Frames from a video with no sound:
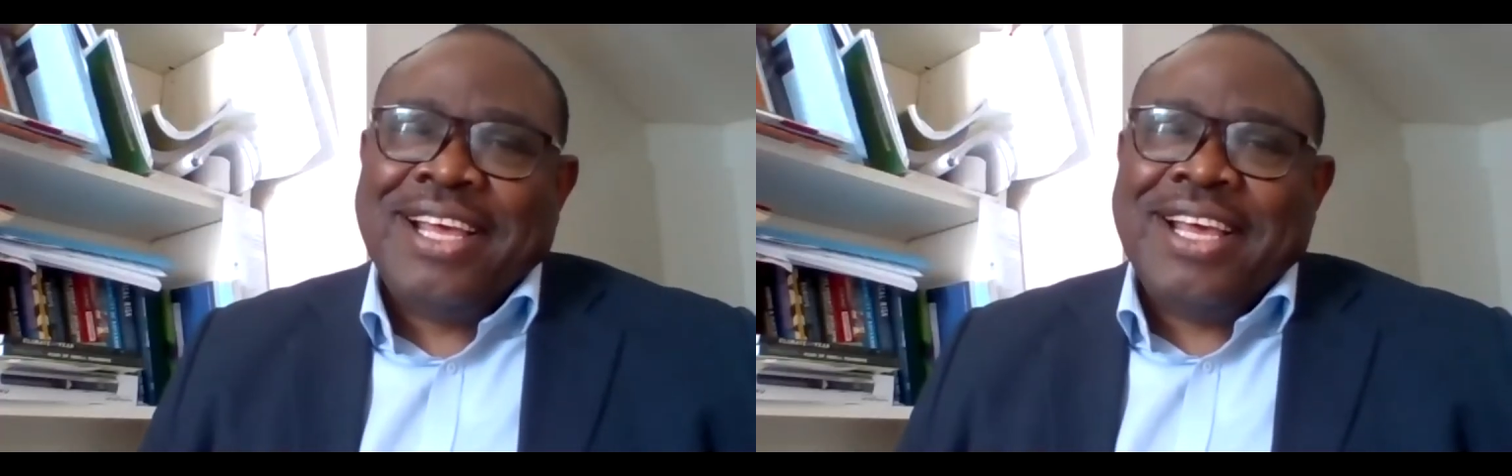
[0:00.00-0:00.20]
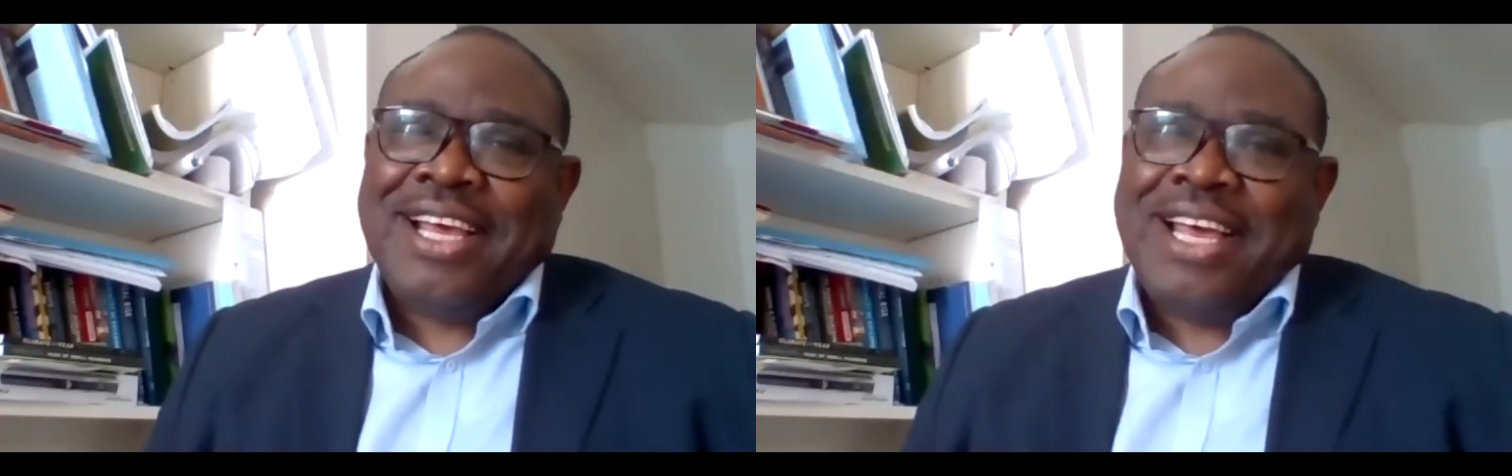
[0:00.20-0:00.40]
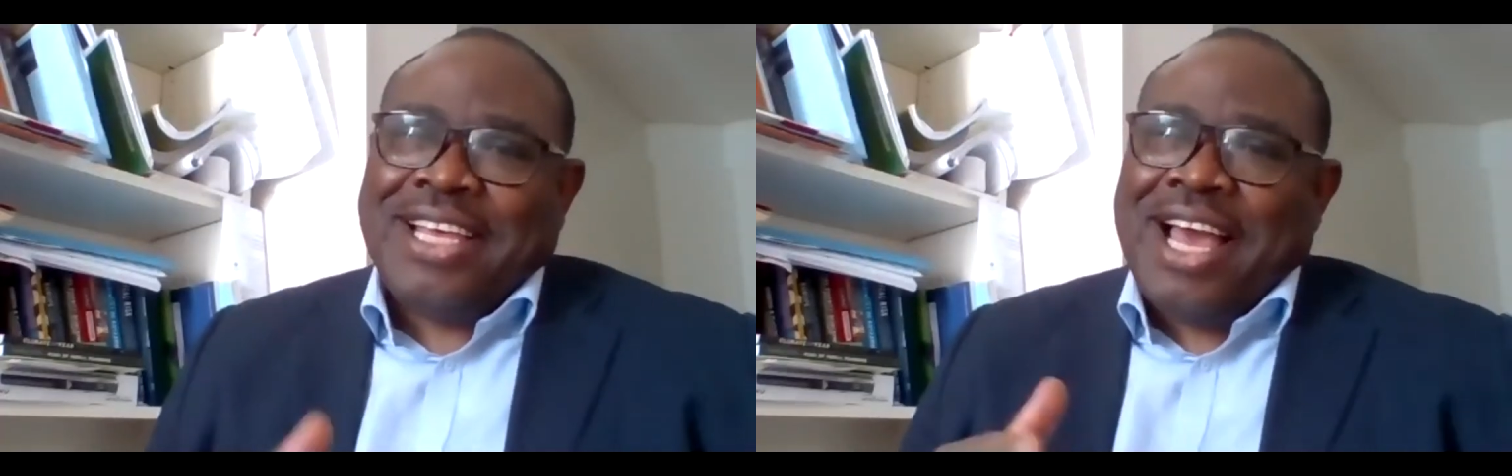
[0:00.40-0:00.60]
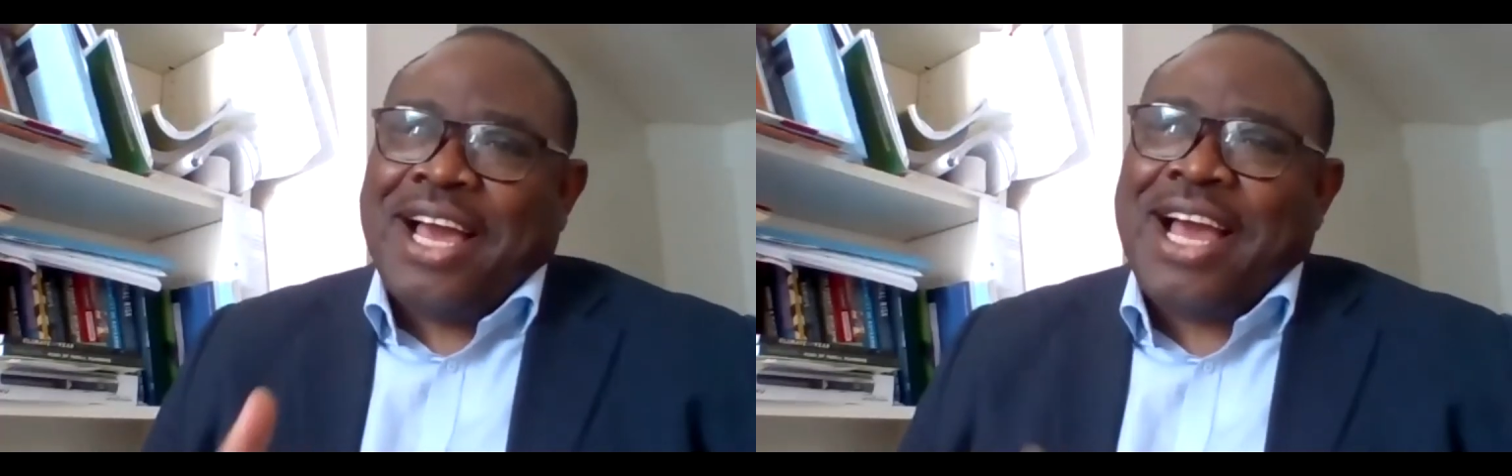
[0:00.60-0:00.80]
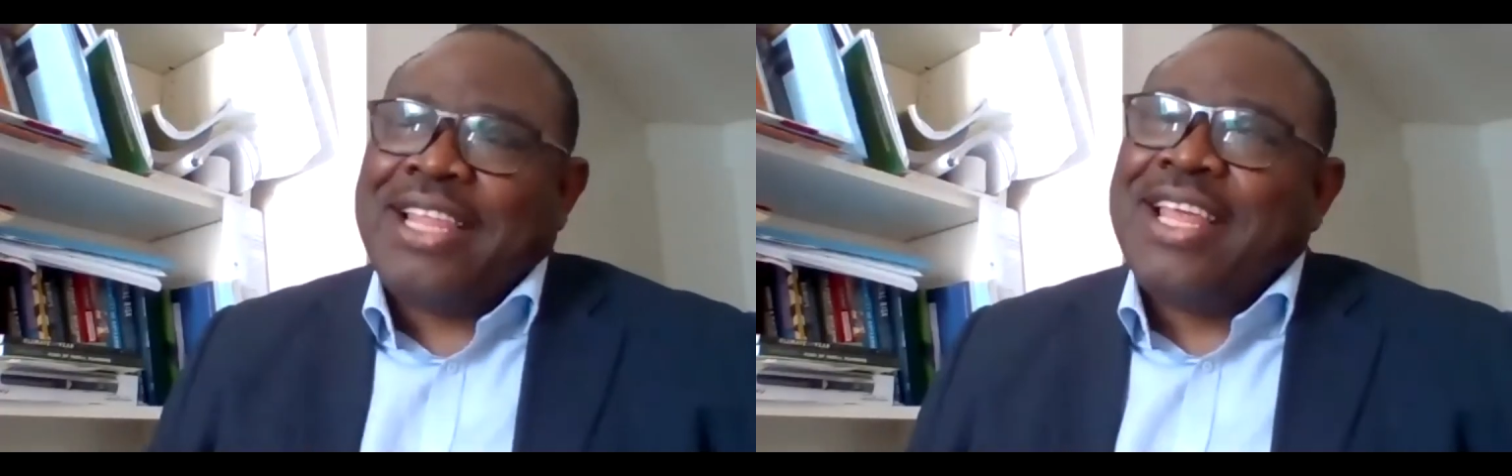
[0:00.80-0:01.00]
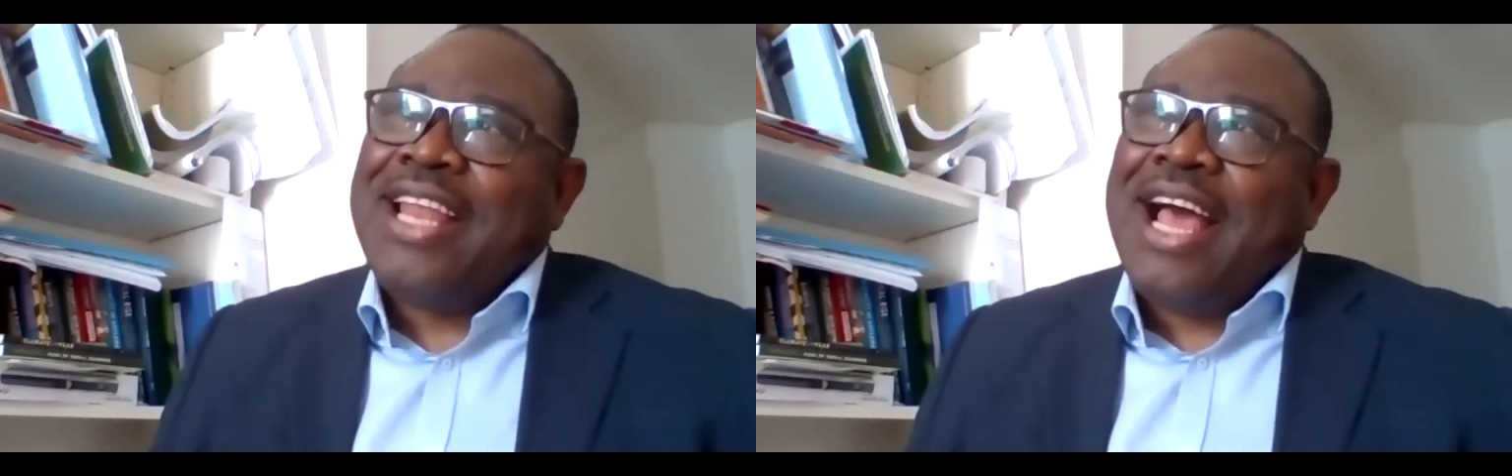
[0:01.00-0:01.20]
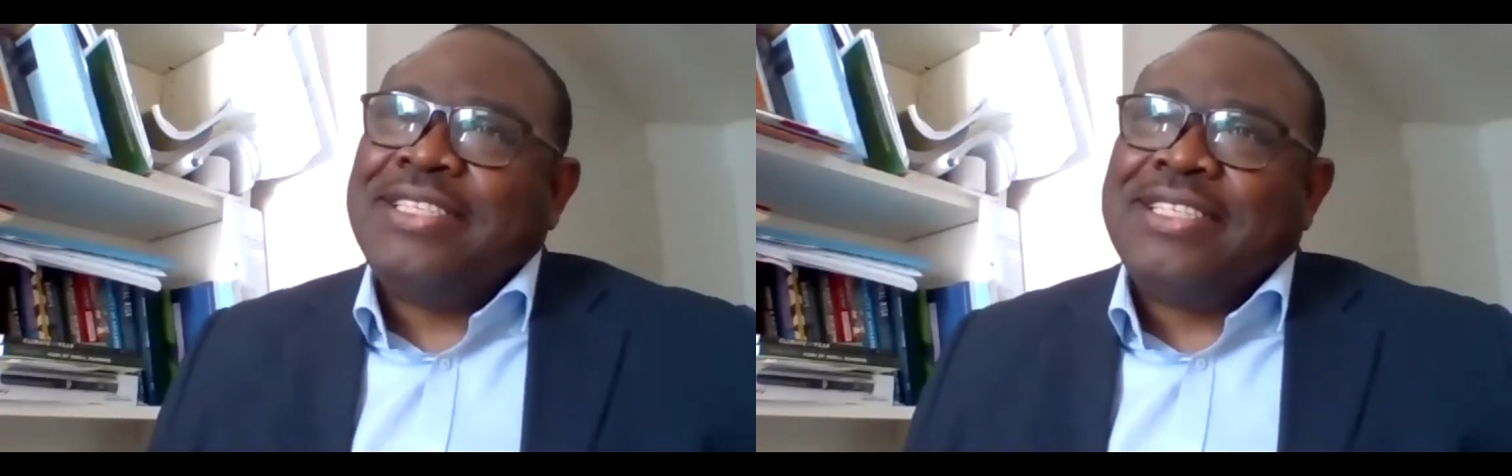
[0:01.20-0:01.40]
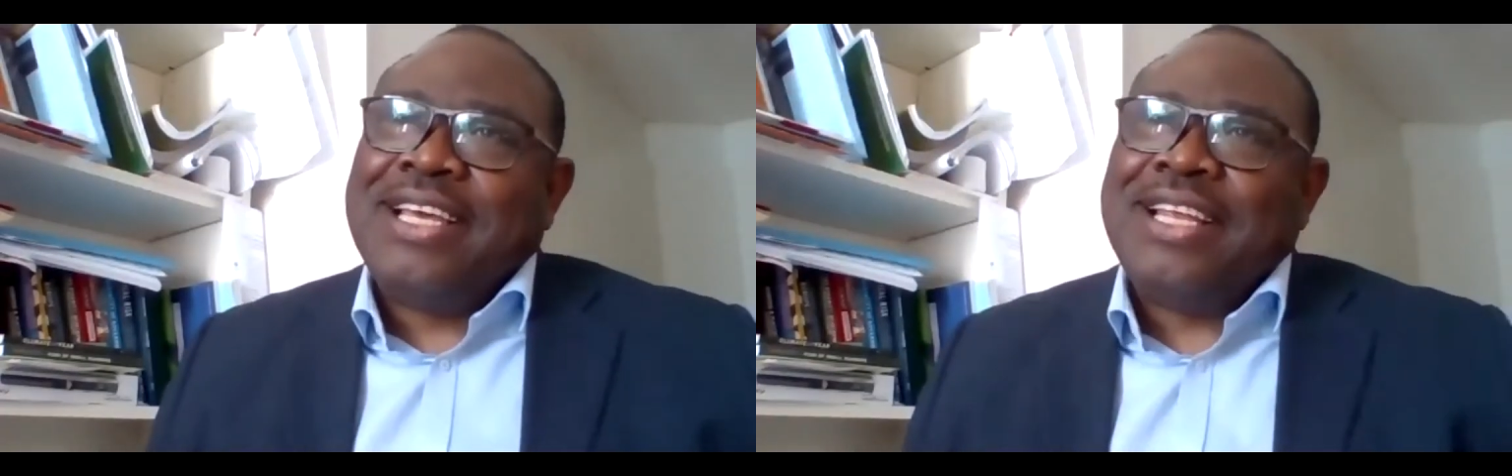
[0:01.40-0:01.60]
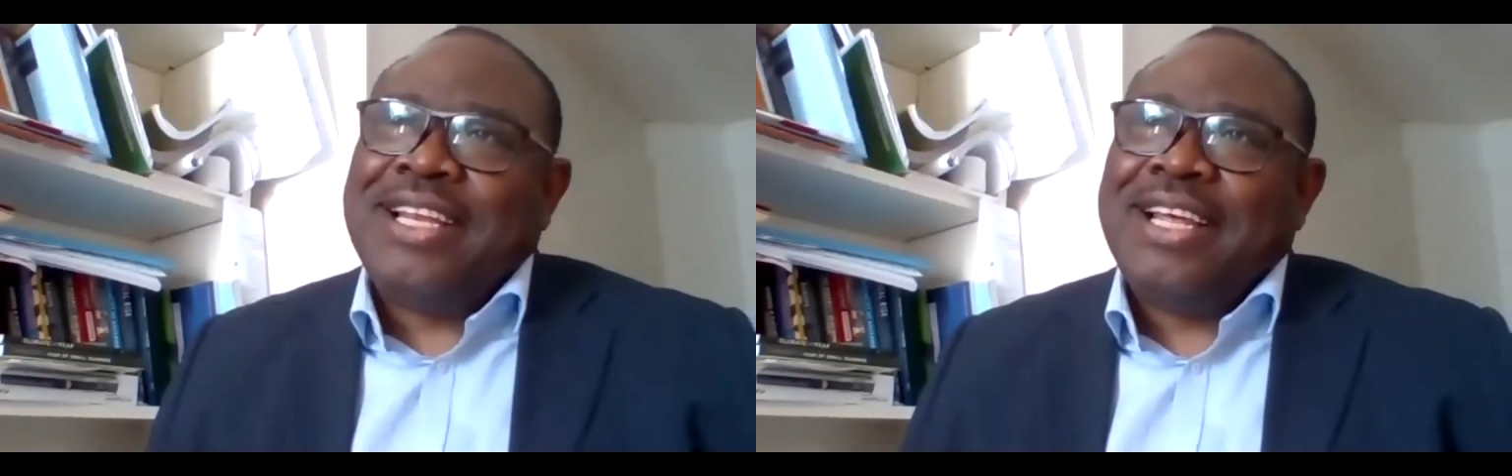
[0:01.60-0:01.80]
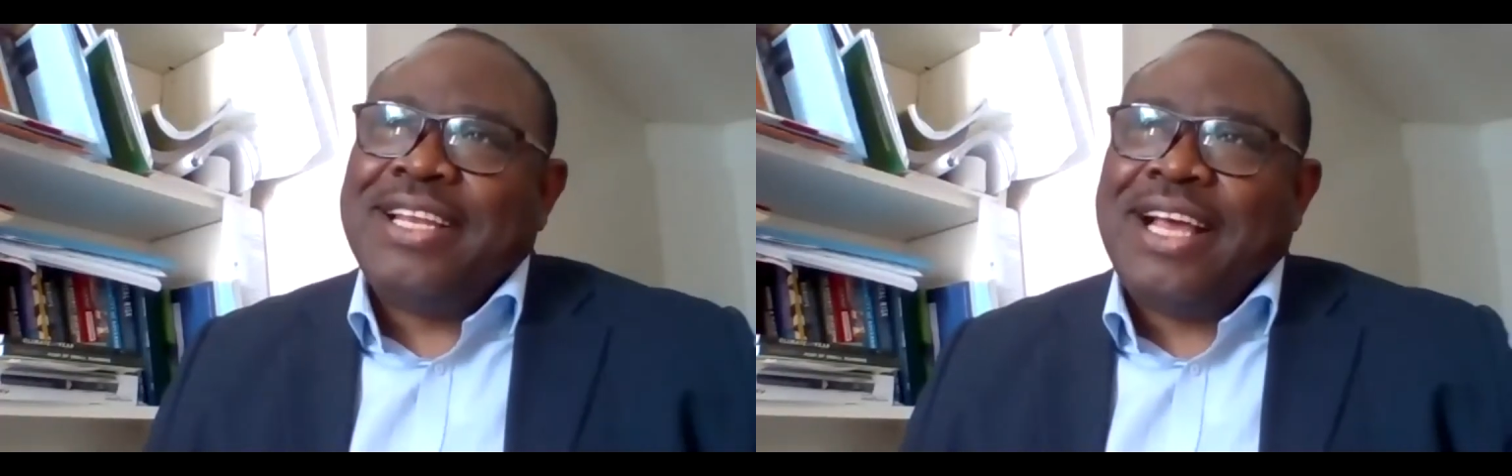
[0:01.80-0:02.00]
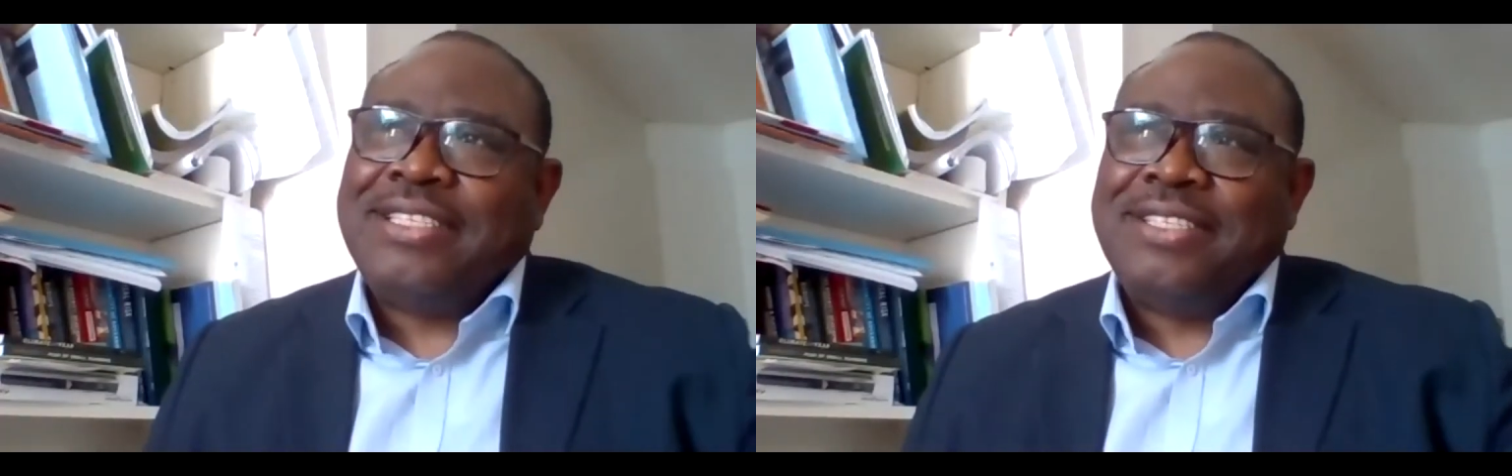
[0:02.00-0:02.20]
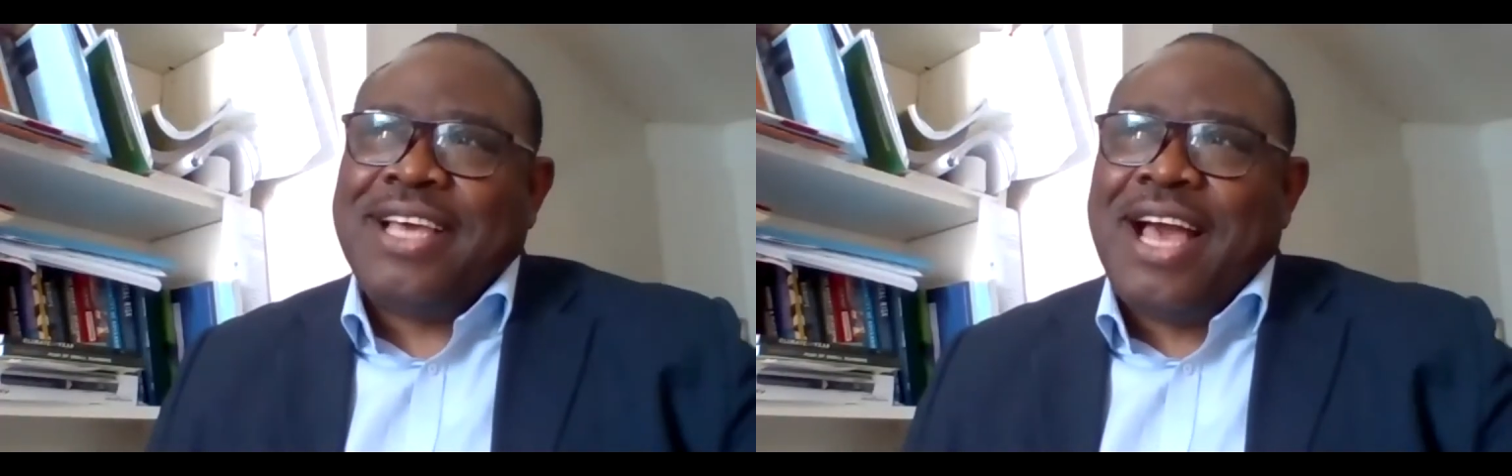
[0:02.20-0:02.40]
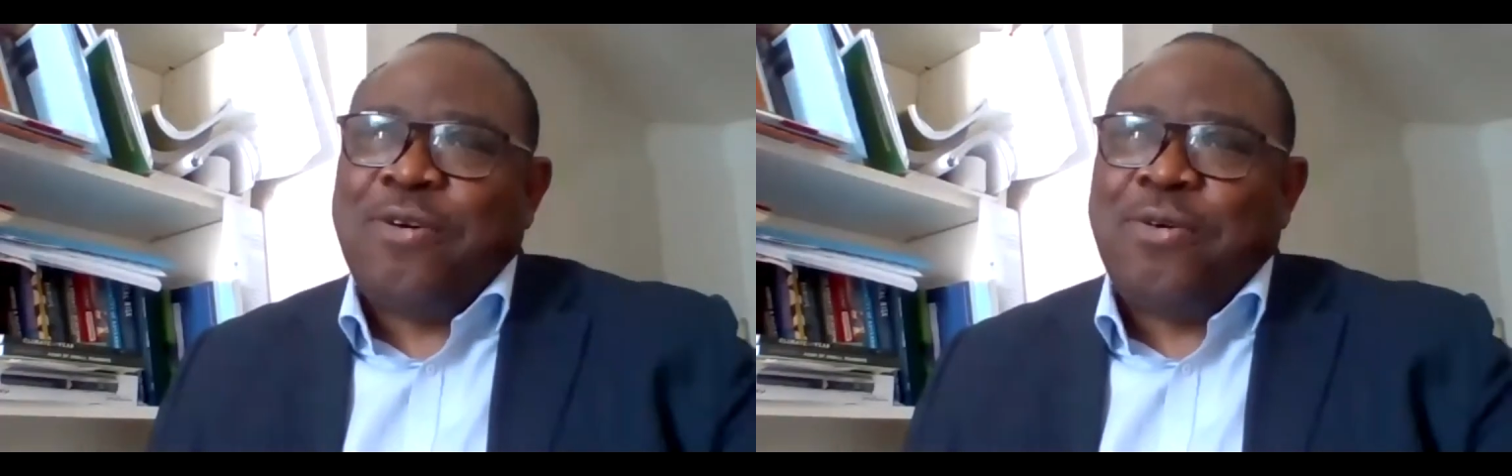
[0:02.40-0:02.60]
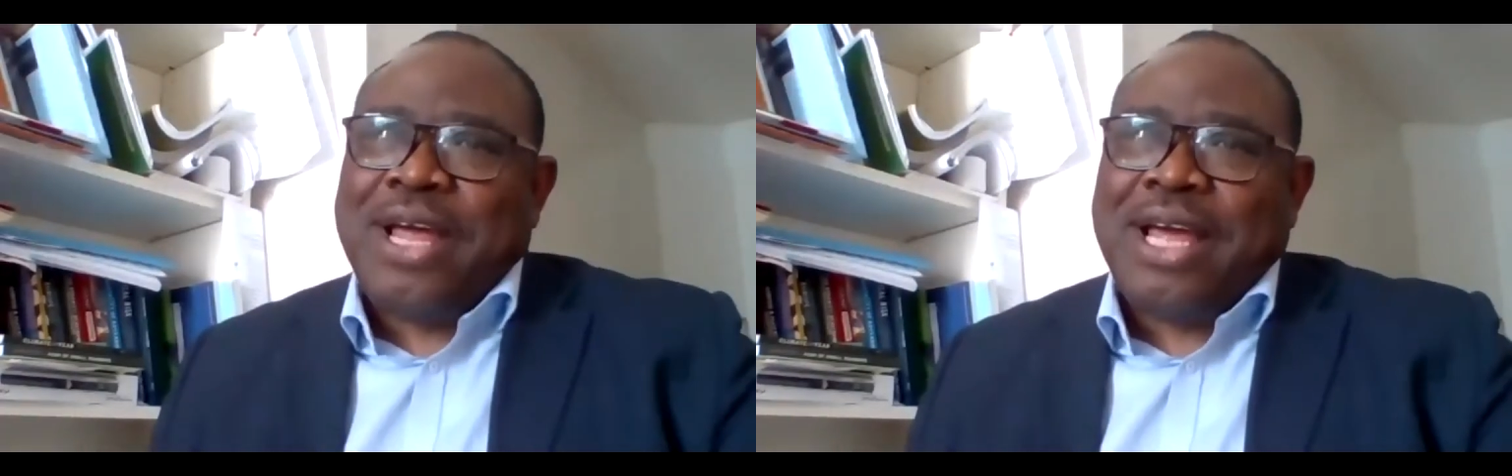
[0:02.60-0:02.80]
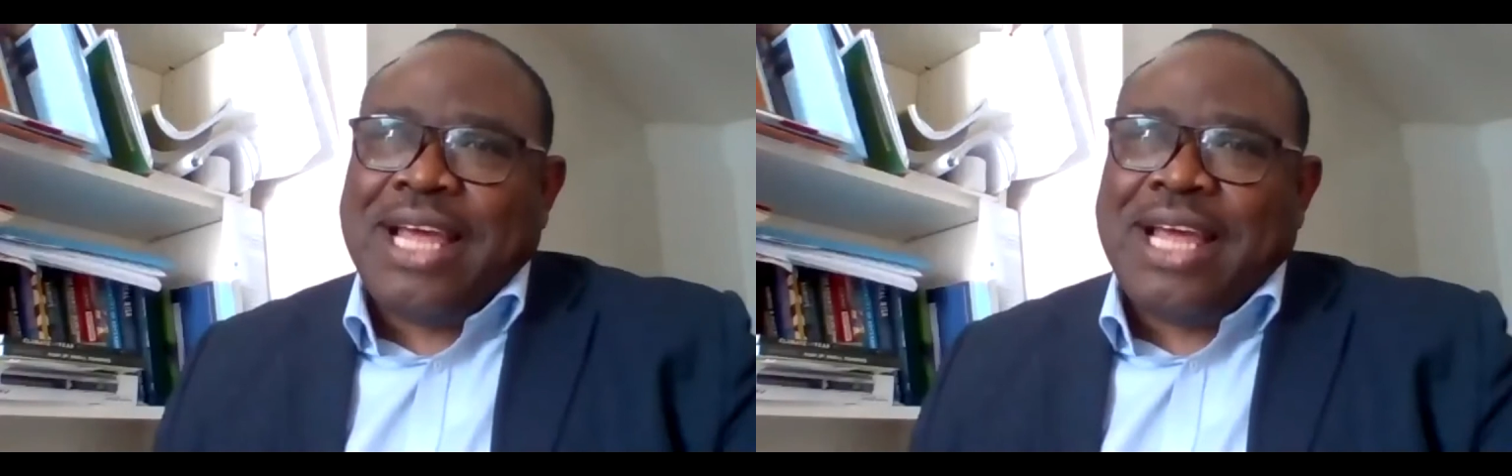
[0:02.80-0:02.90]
Yeah, I think that is the angle that I